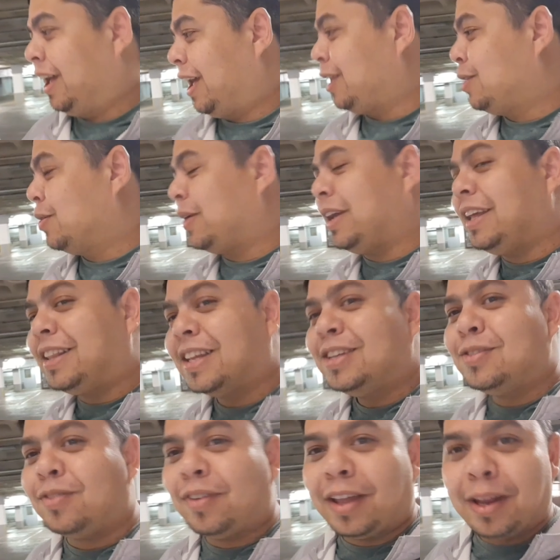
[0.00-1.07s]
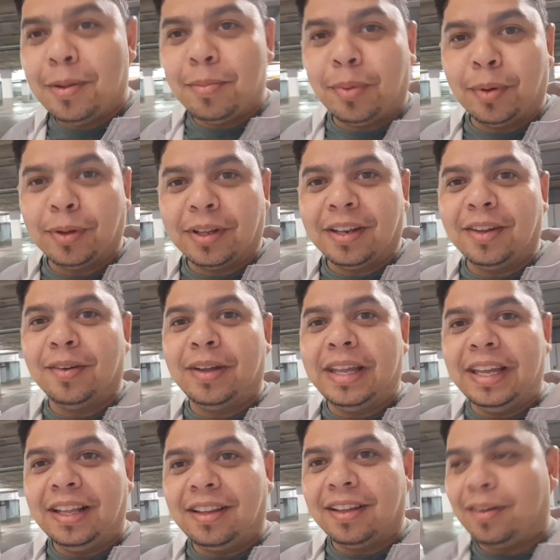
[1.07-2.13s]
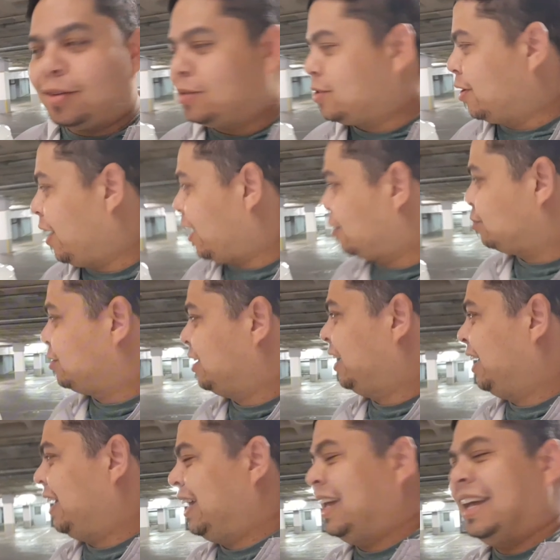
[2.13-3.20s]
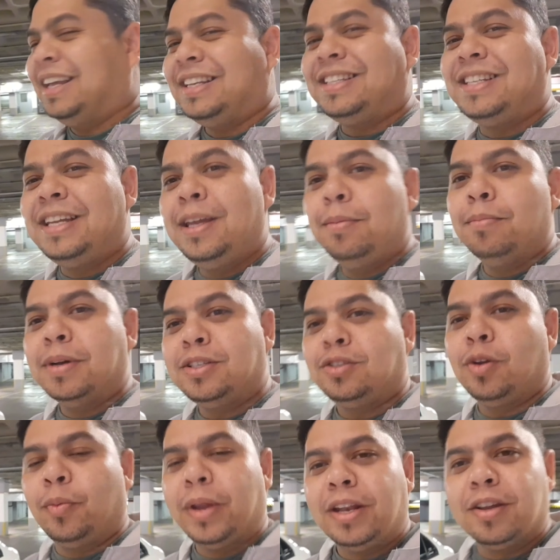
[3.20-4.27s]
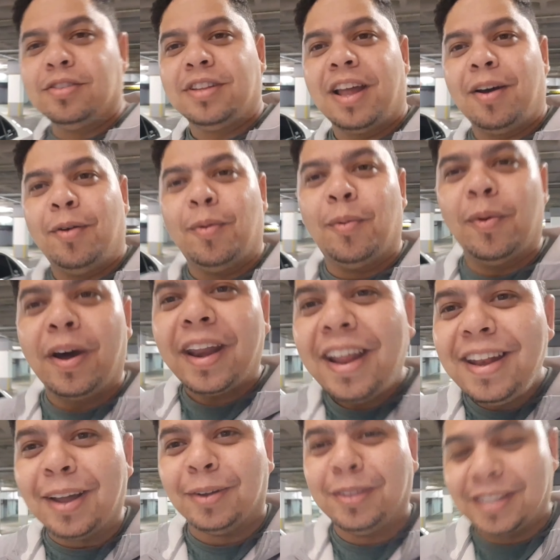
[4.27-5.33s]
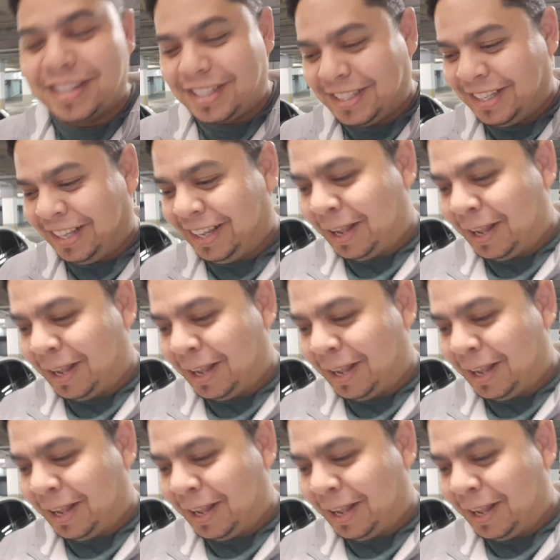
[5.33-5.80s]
And your heater is very important. Your heater also helps demist your windows. Now, what I noticed,